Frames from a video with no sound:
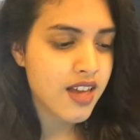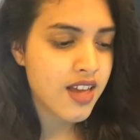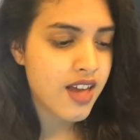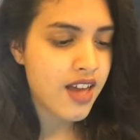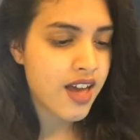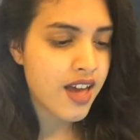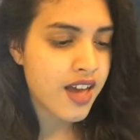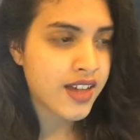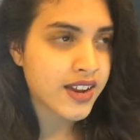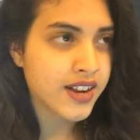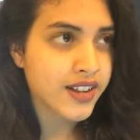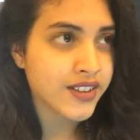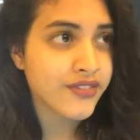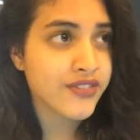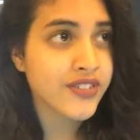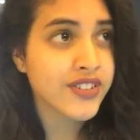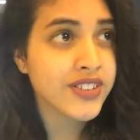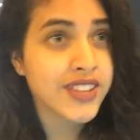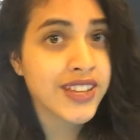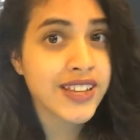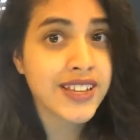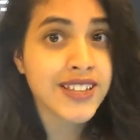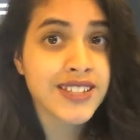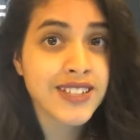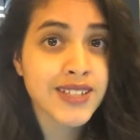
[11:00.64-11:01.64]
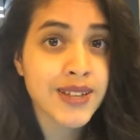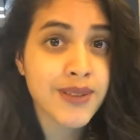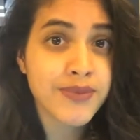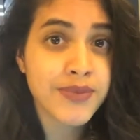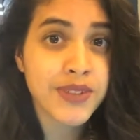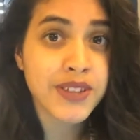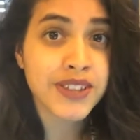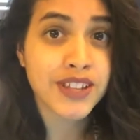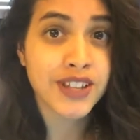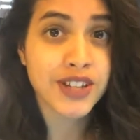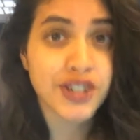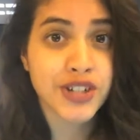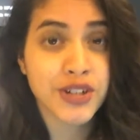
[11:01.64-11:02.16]
And I feel that it's
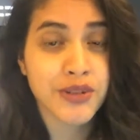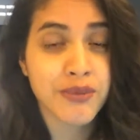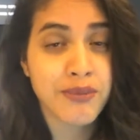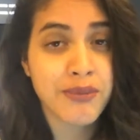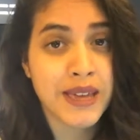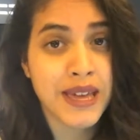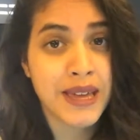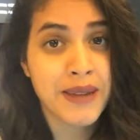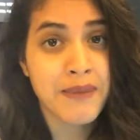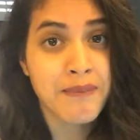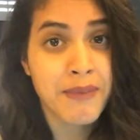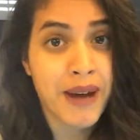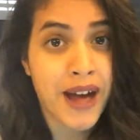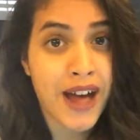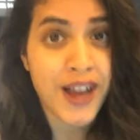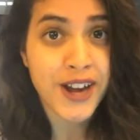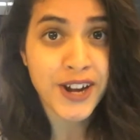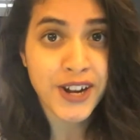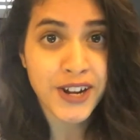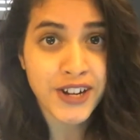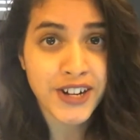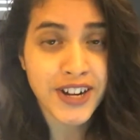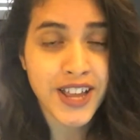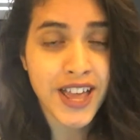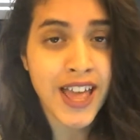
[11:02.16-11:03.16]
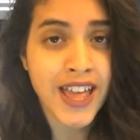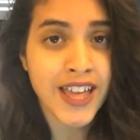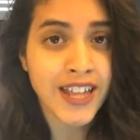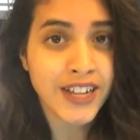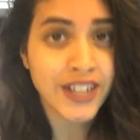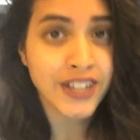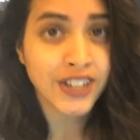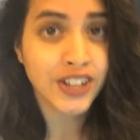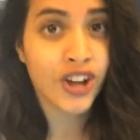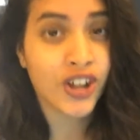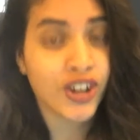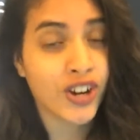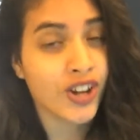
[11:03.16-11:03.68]
something that should be admired
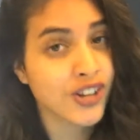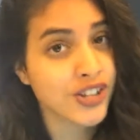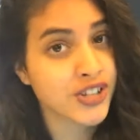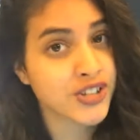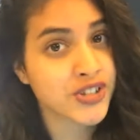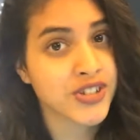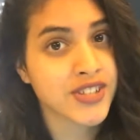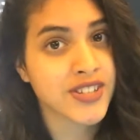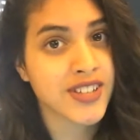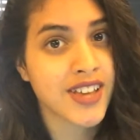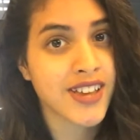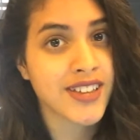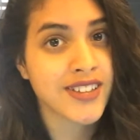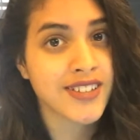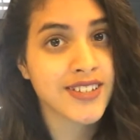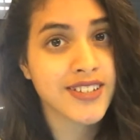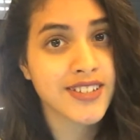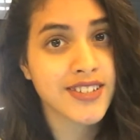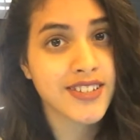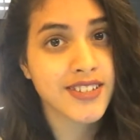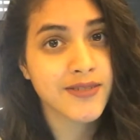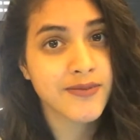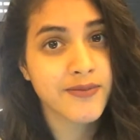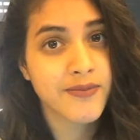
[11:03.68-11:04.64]
and not ostracized.